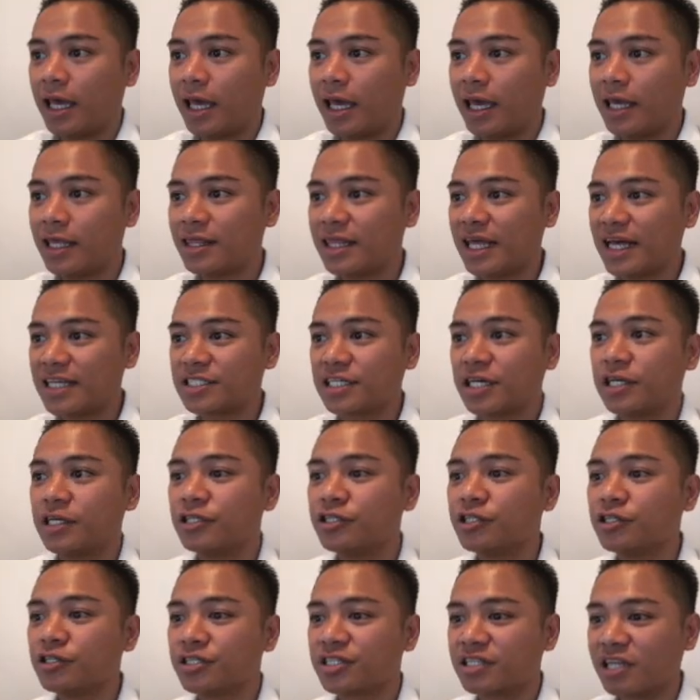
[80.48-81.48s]
And that's how
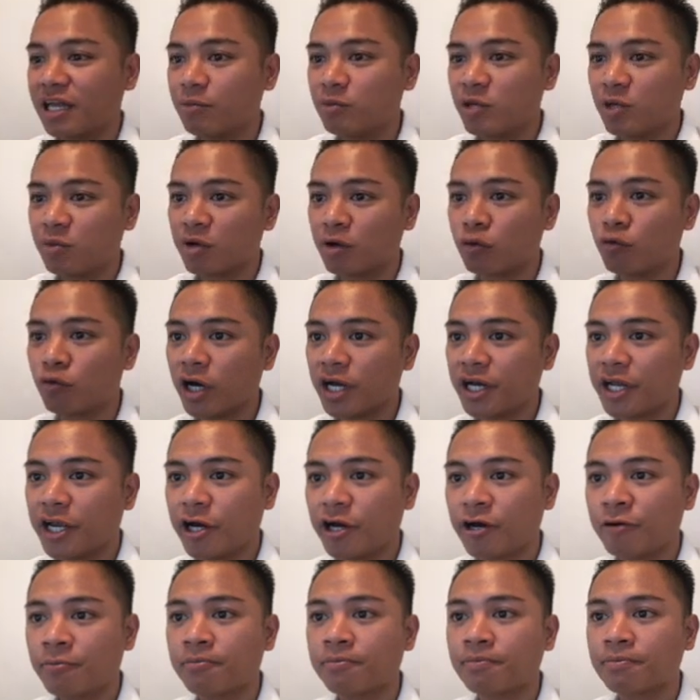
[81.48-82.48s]
you do step number one
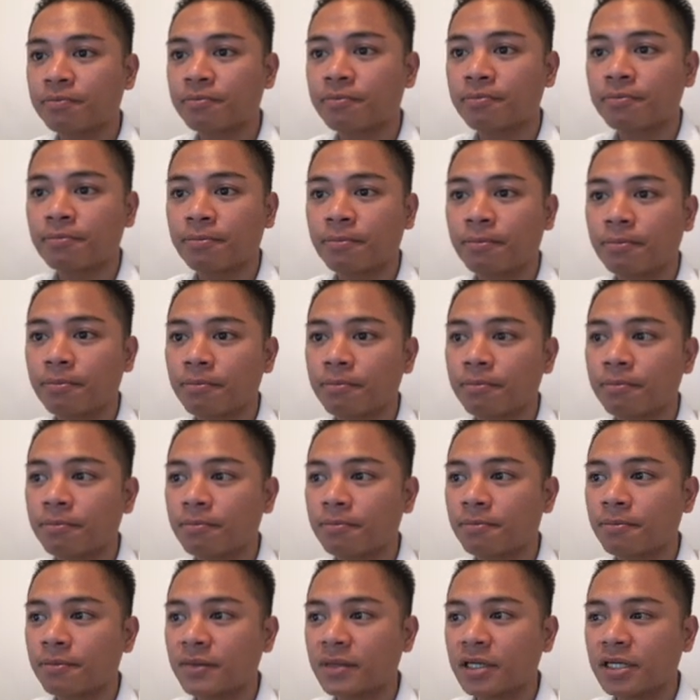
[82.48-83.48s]
here.
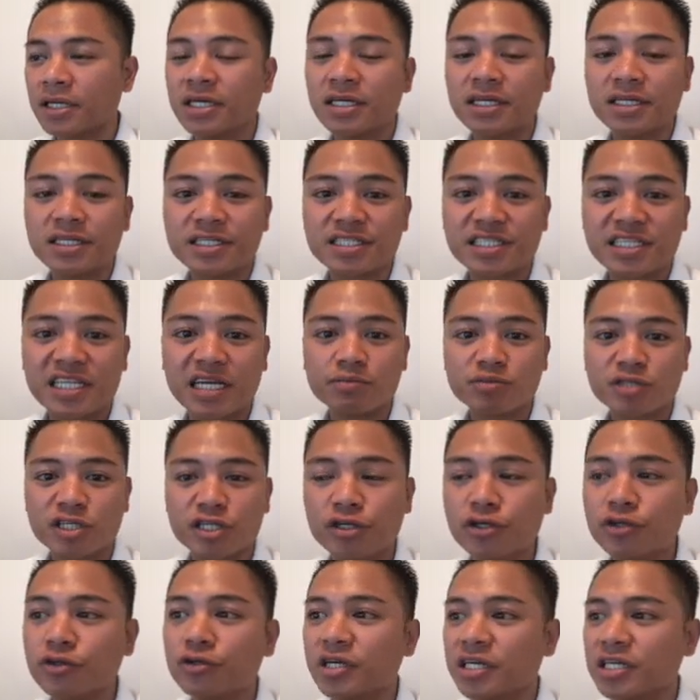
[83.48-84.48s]
Step
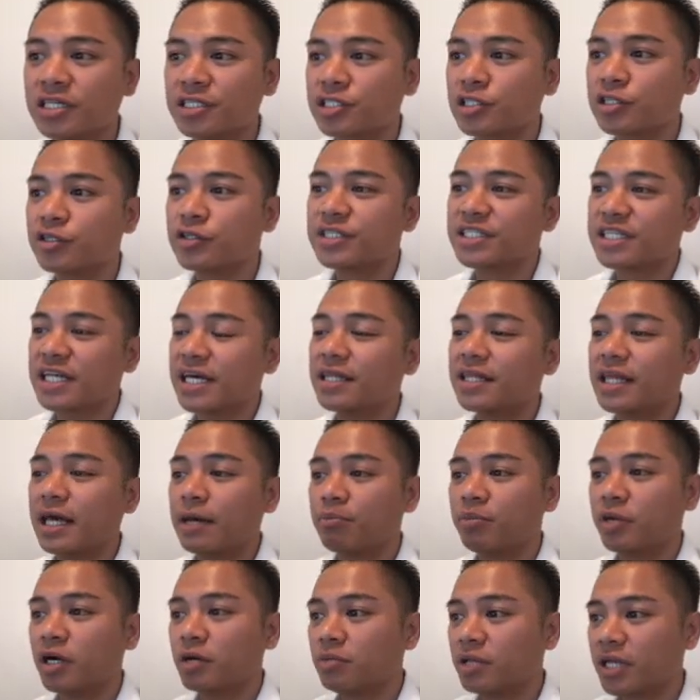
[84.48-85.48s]
two is to send
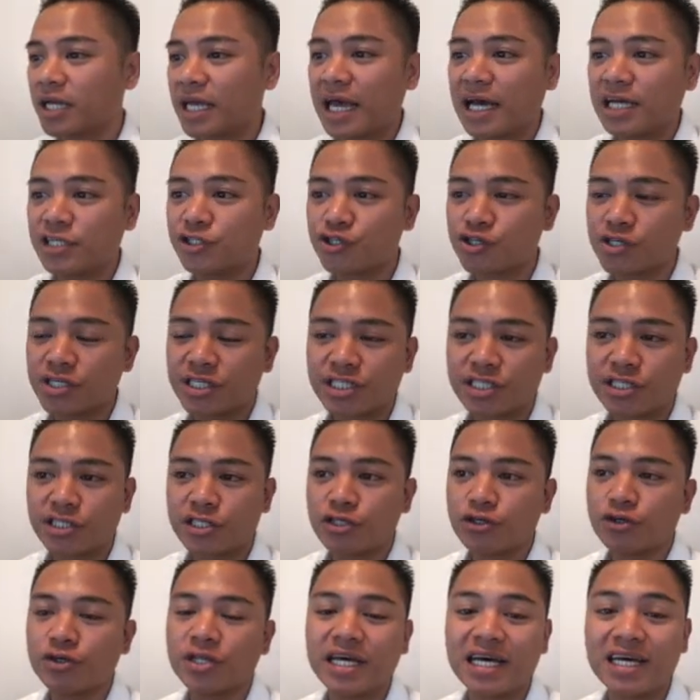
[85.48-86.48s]
that public address
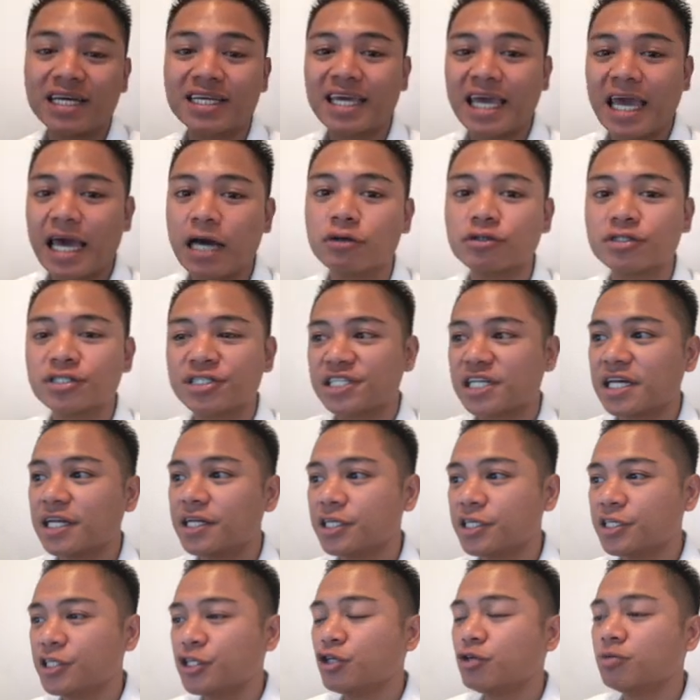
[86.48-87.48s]
to the account
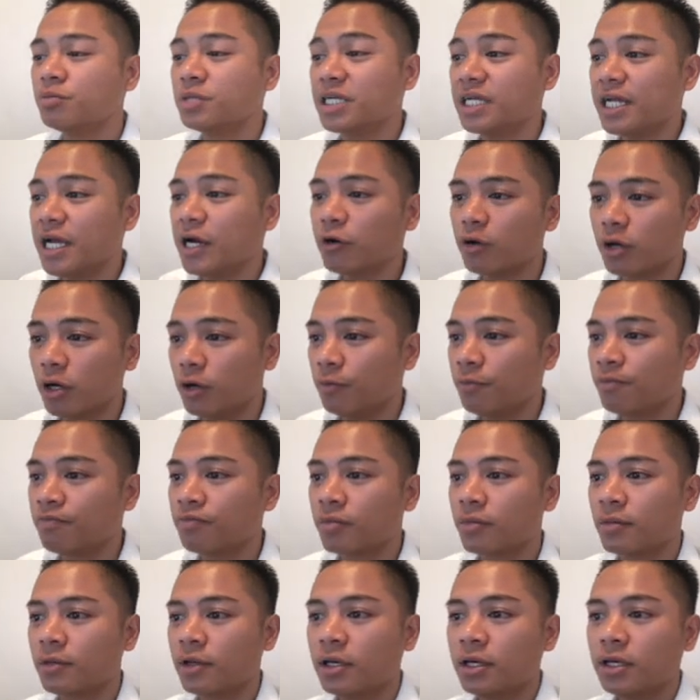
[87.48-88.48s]
sending you Monero.
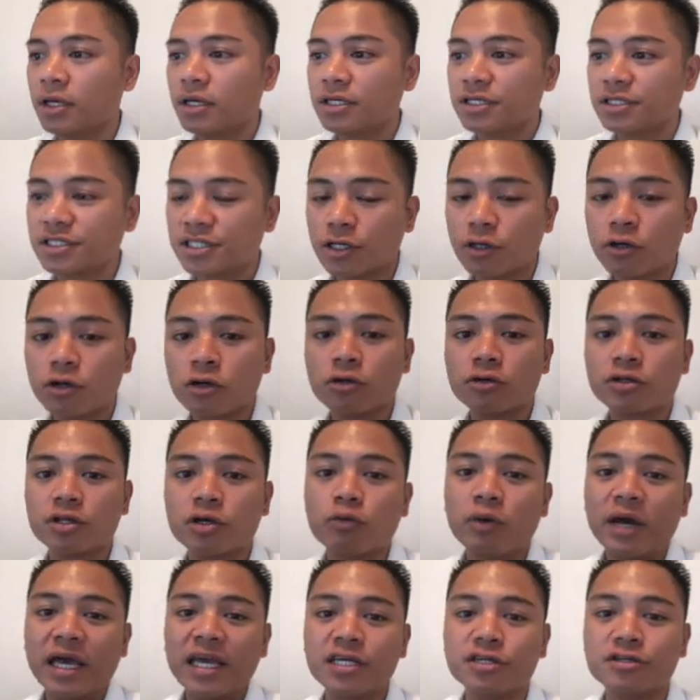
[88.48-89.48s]
So
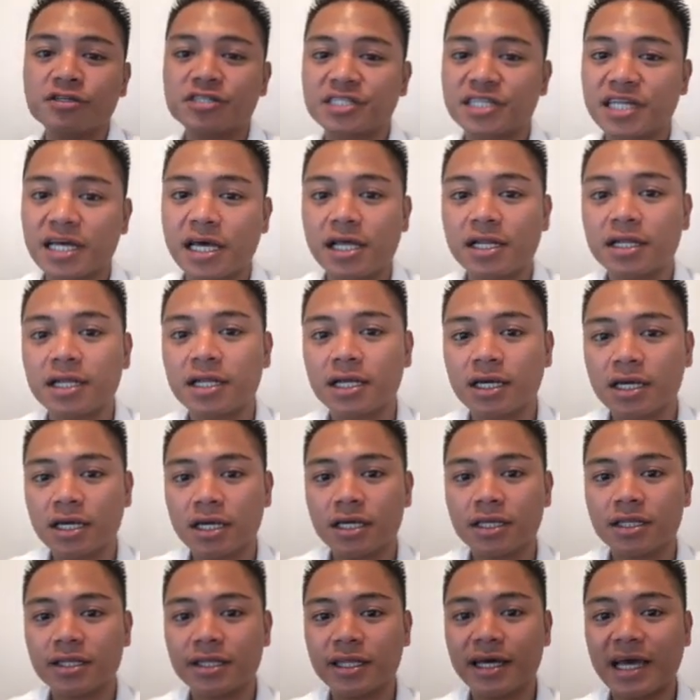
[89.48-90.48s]
the way you send
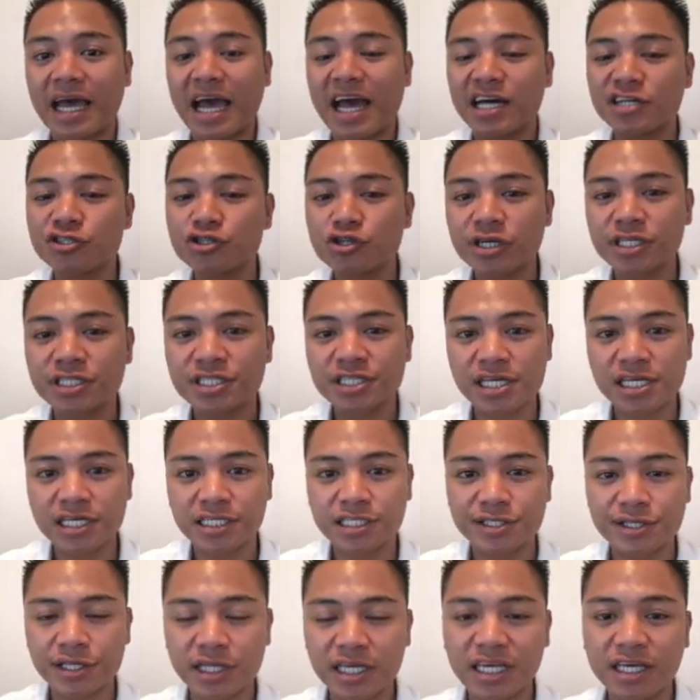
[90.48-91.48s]
the address
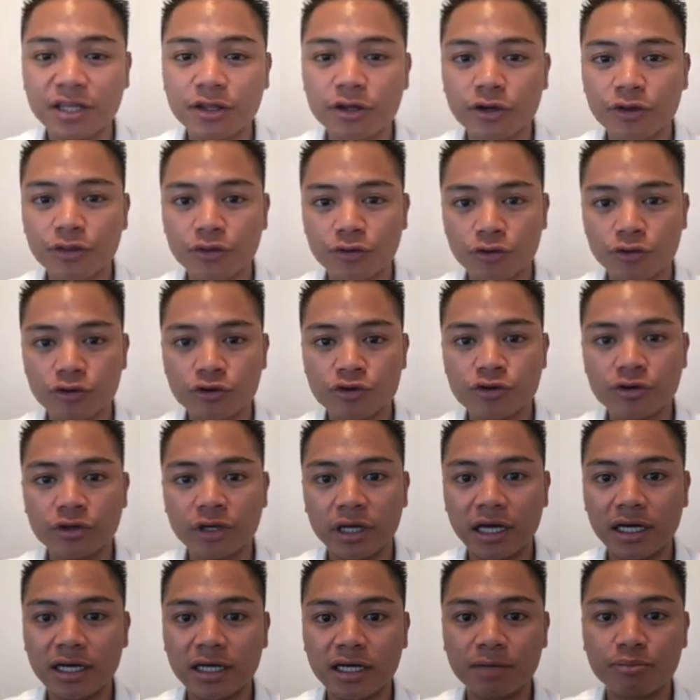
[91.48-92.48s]
is either
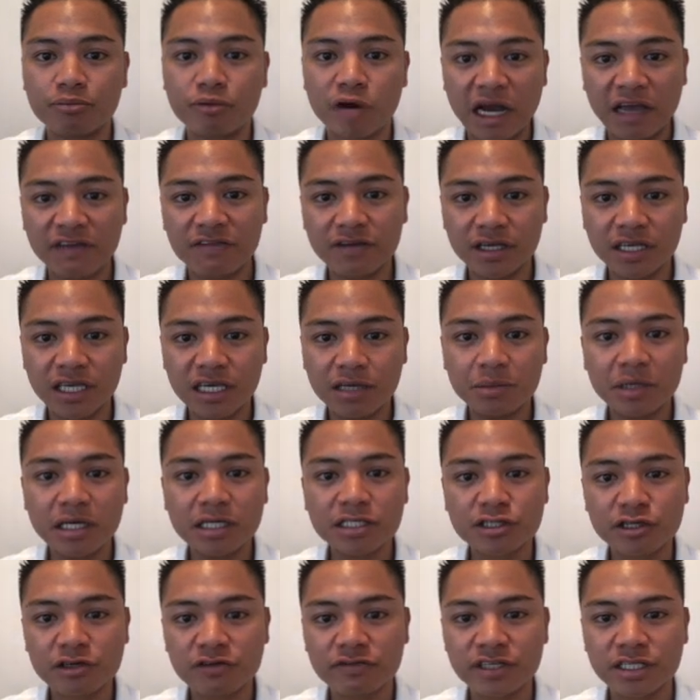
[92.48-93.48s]
through a private
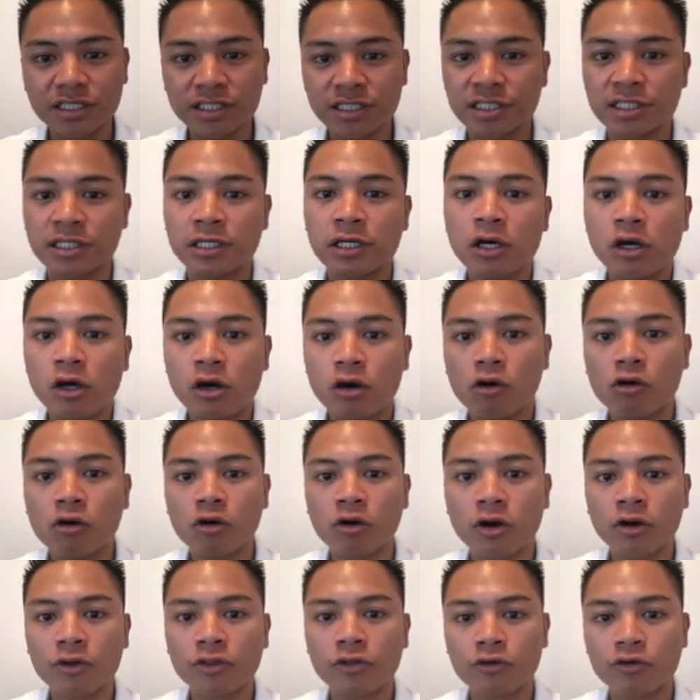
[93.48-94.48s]
email service
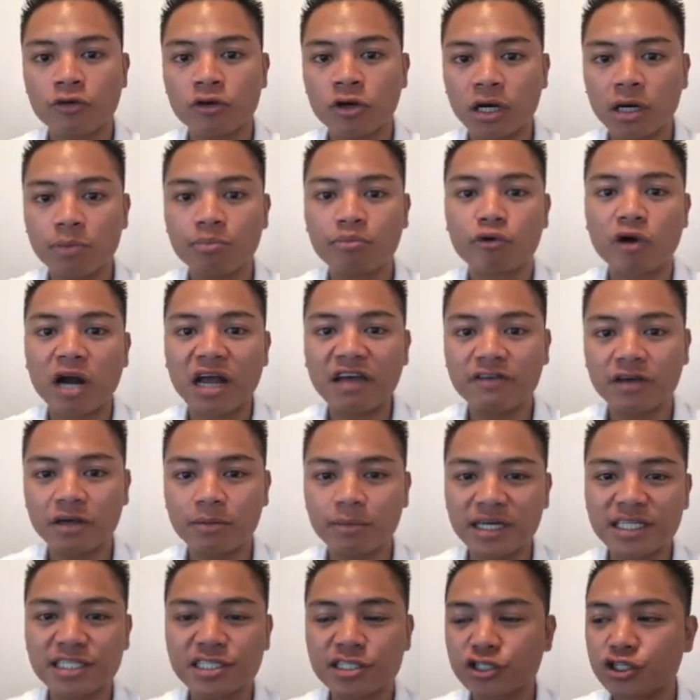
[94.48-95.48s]
or through a private
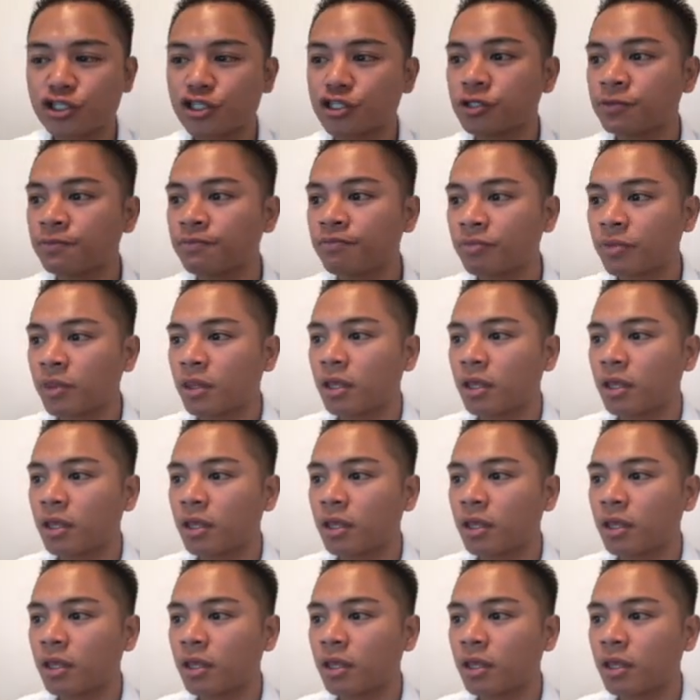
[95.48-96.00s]
messenger.